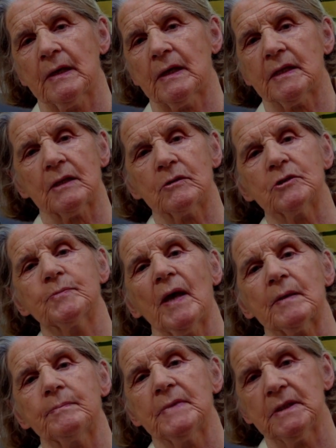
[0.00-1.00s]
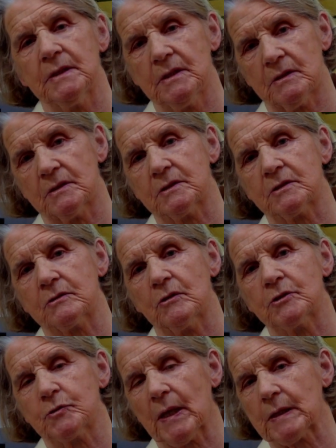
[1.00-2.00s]
And that goes back many years,
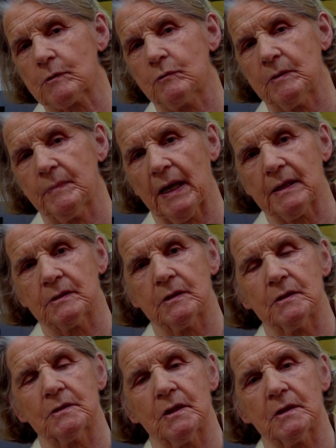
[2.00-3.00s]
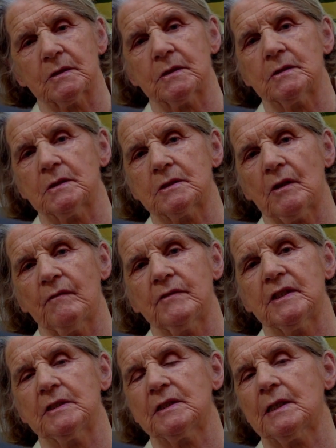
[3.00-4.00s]
goes back way back to the 60s and
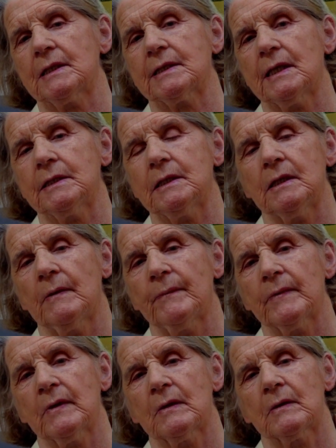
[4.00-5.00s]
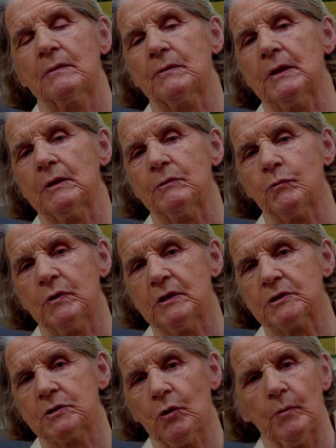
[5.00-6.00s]
70s in Kilkenny, where
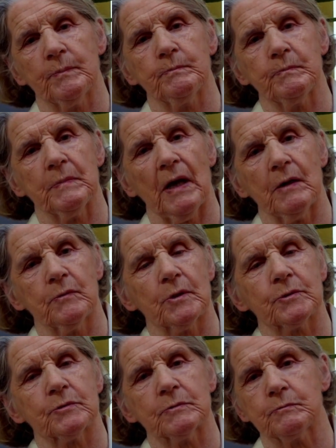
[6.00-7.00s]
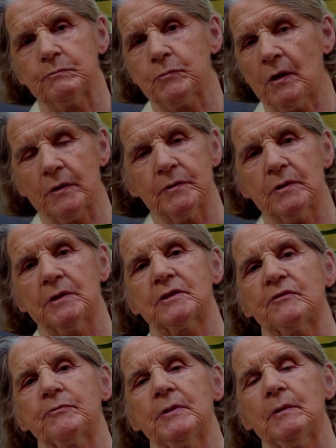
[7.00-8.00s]
I worked with hundreds
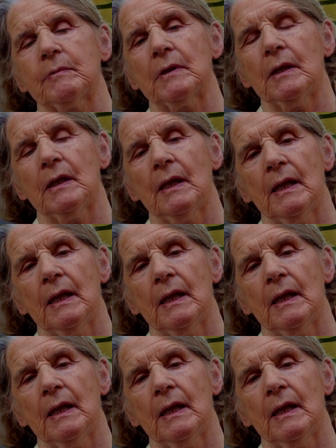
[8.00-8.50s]
of people,